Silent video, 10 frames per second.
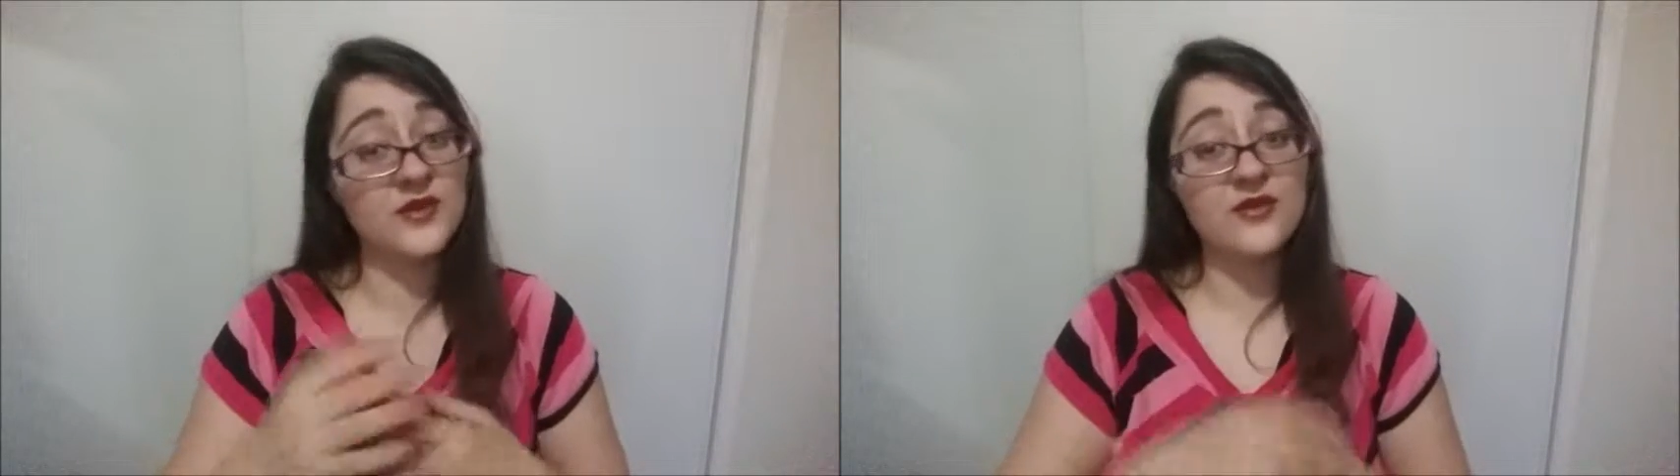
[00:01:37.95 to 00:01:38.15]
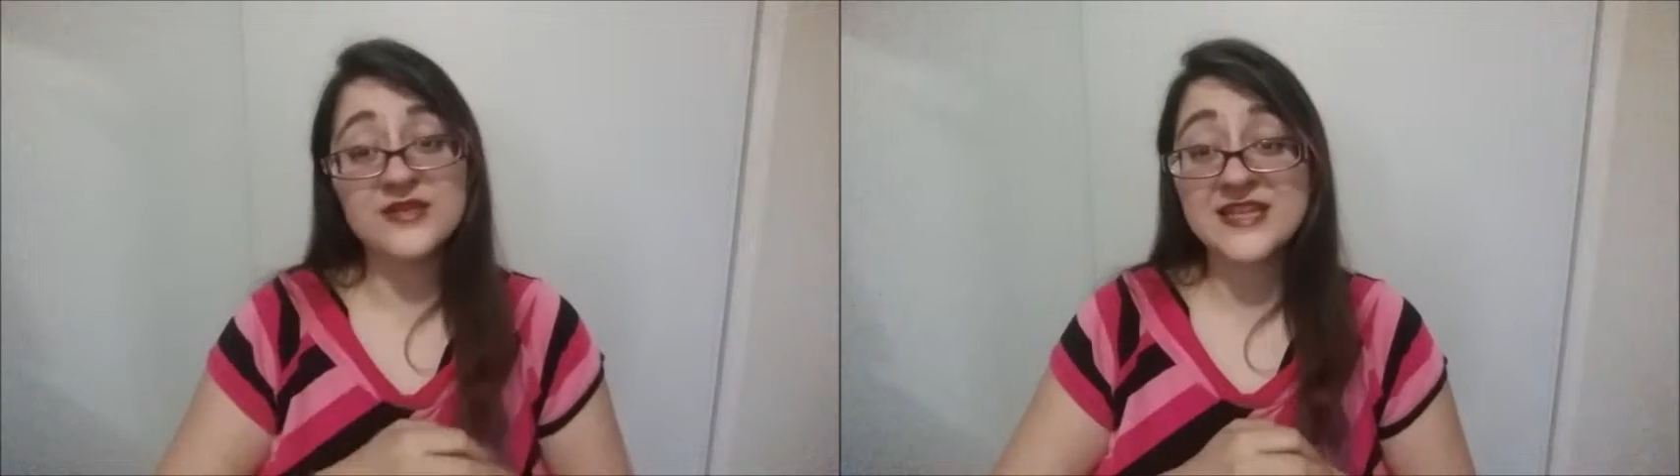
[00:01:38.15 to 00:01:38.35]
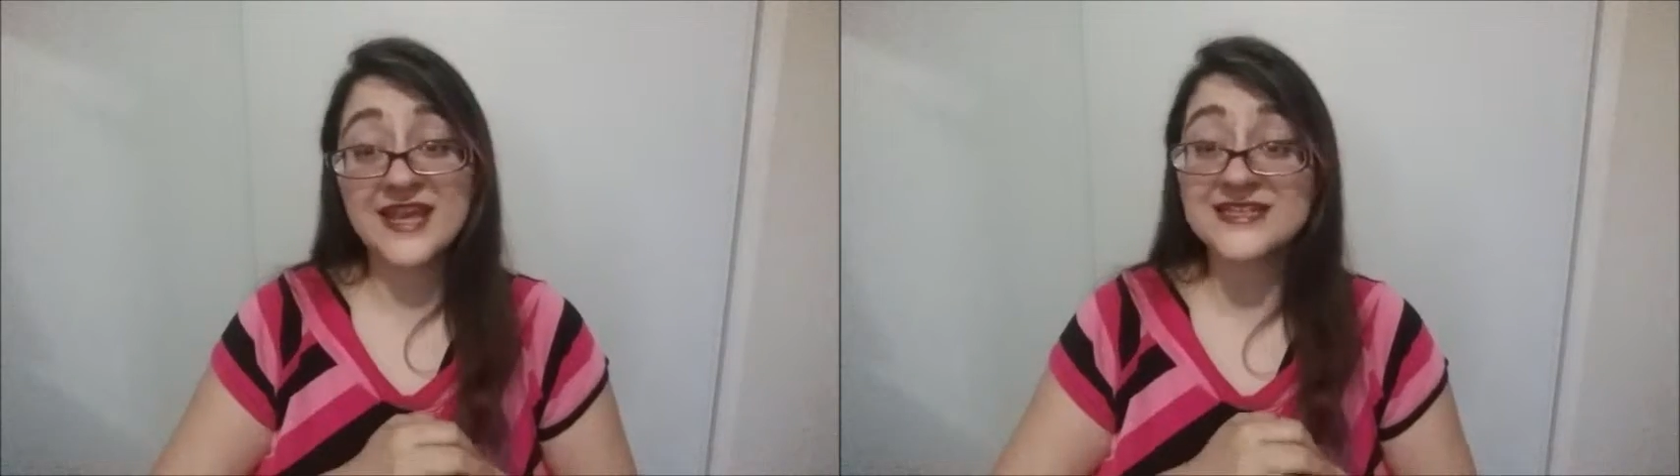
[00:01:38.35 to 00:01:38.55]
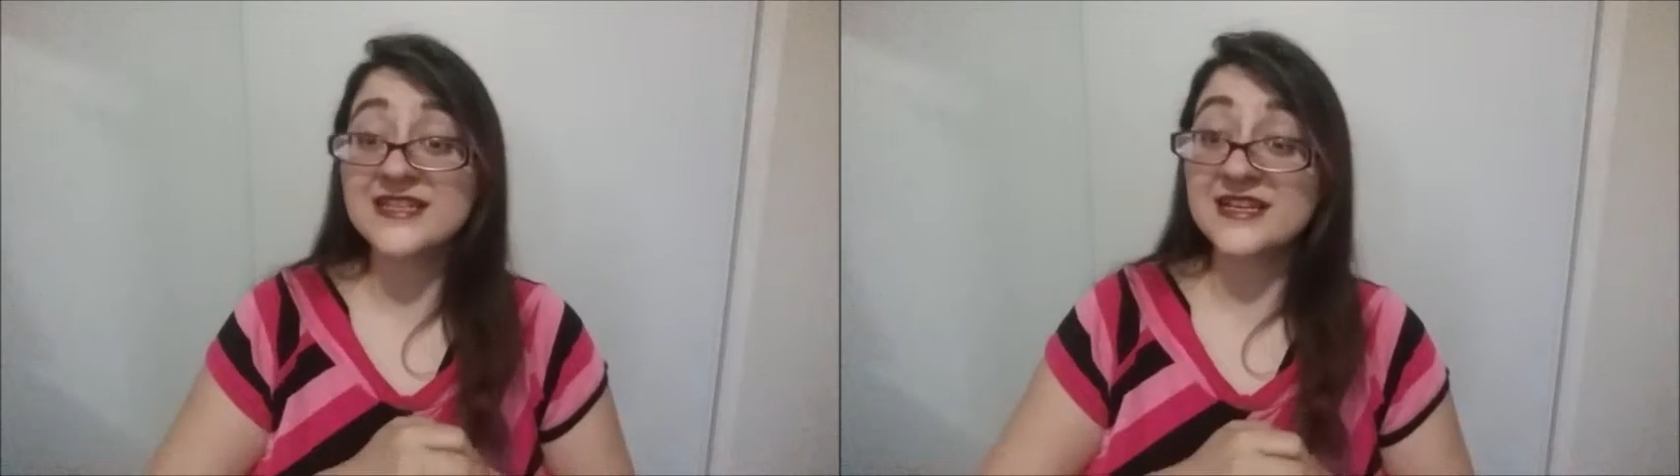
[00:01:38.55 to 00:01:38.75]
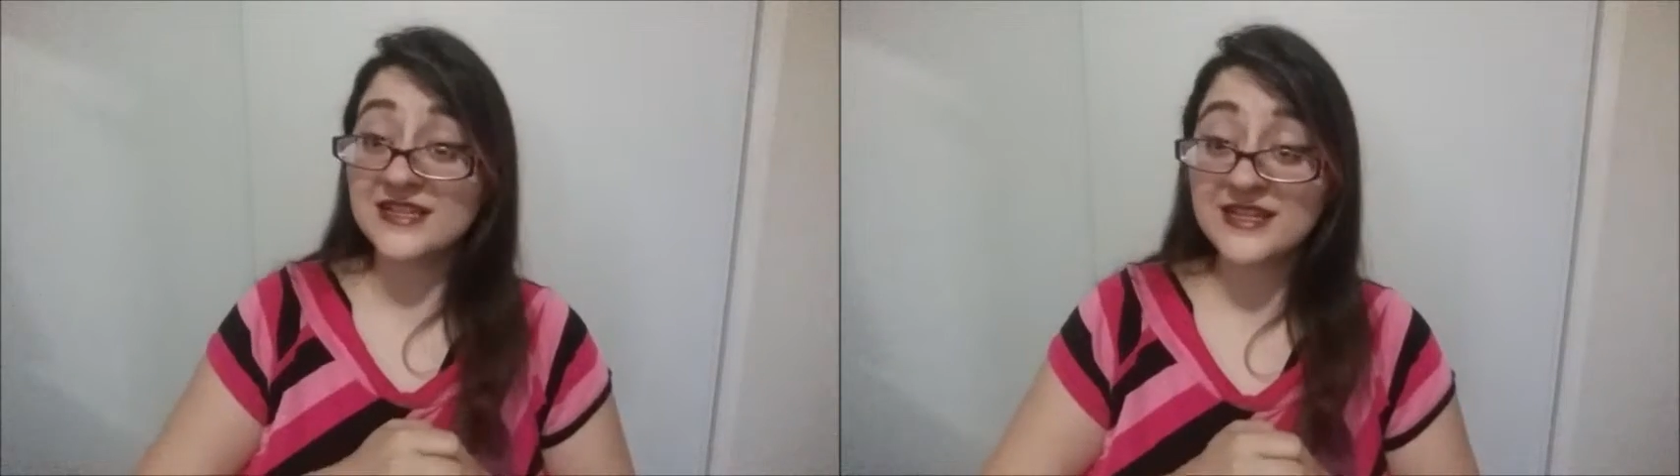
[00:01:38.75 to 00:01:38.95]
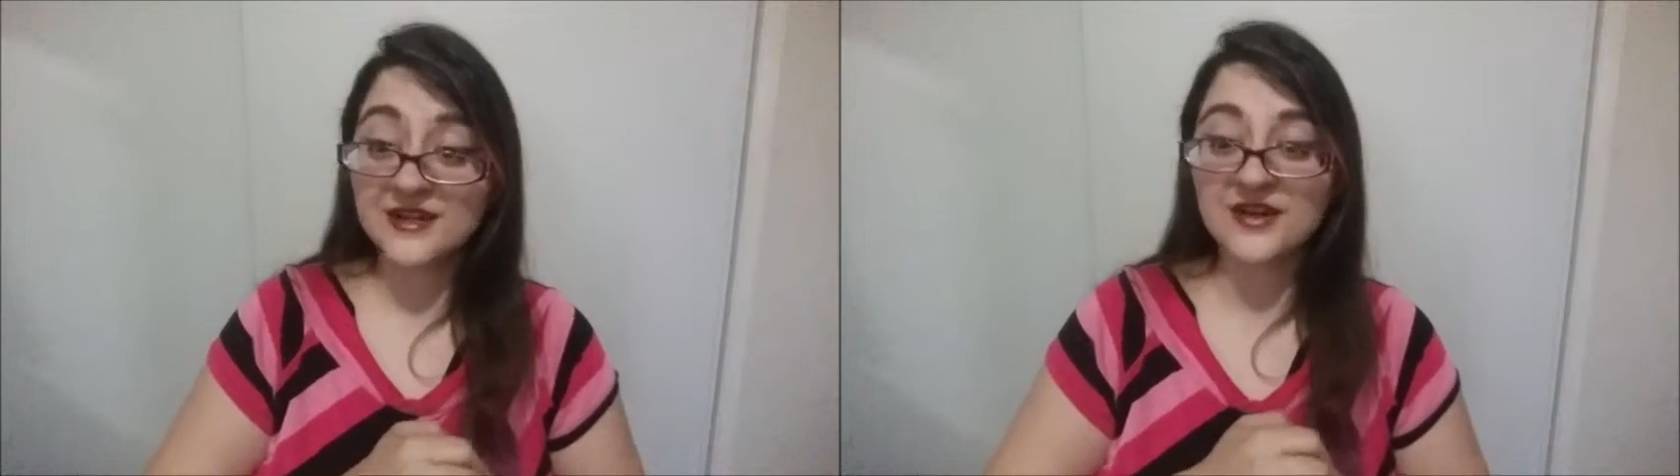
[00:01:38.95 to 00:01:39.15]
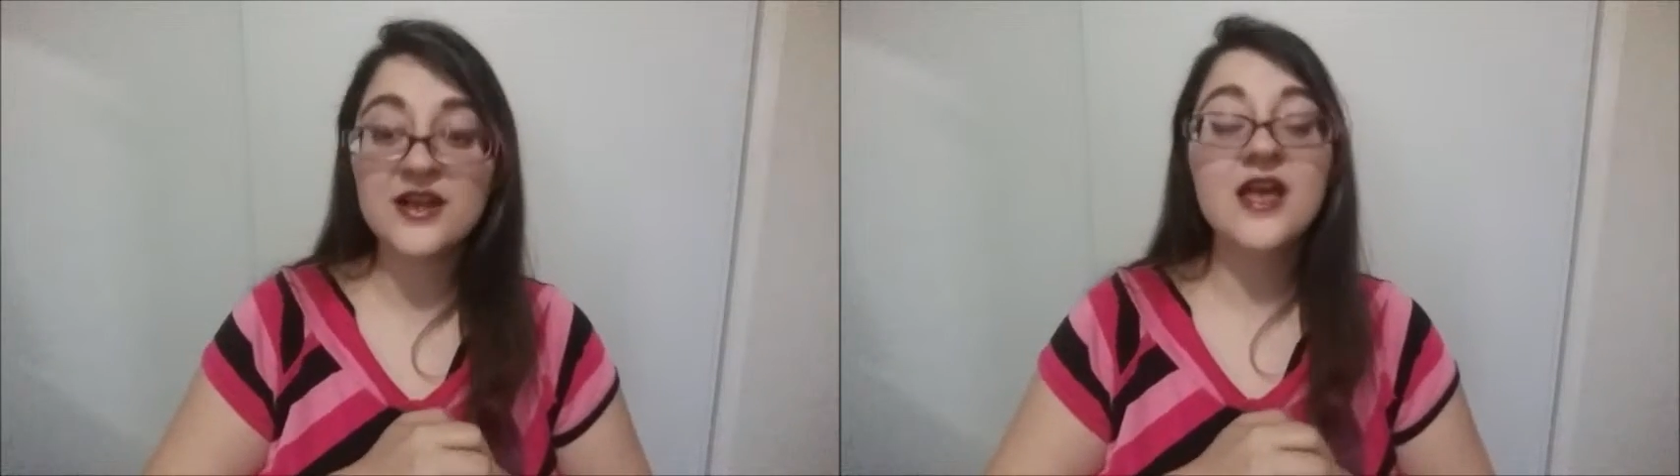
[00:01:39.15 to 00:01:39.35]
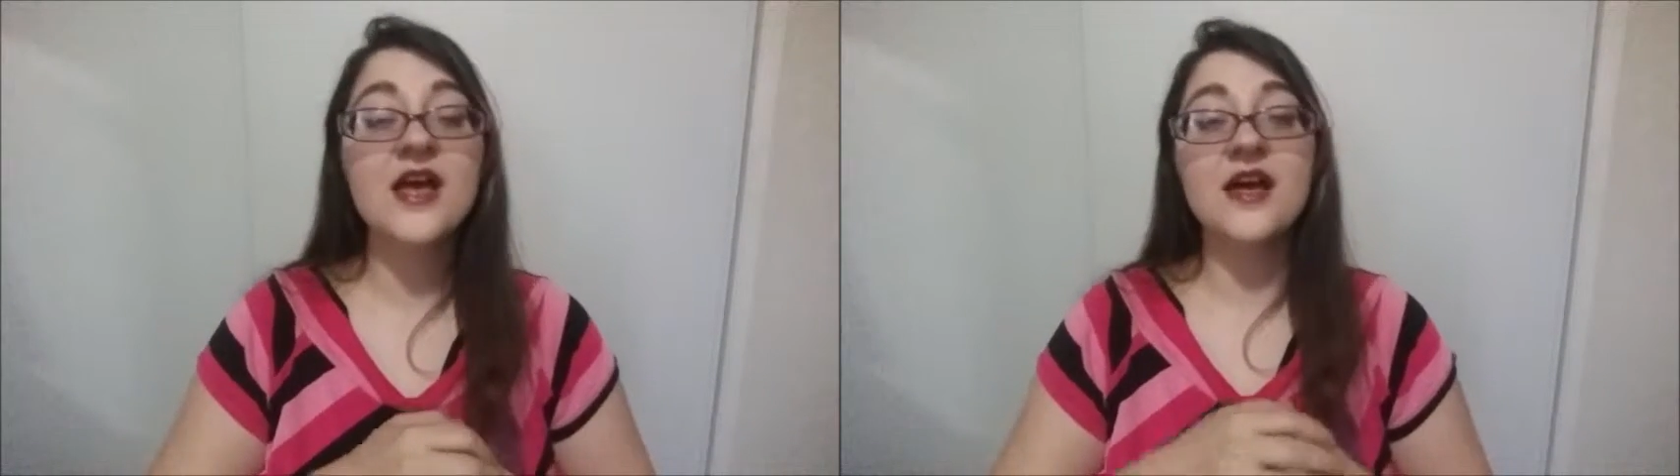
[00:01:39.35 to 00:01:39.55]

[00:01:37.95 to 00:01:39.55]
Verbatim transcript: known as Candida Clear,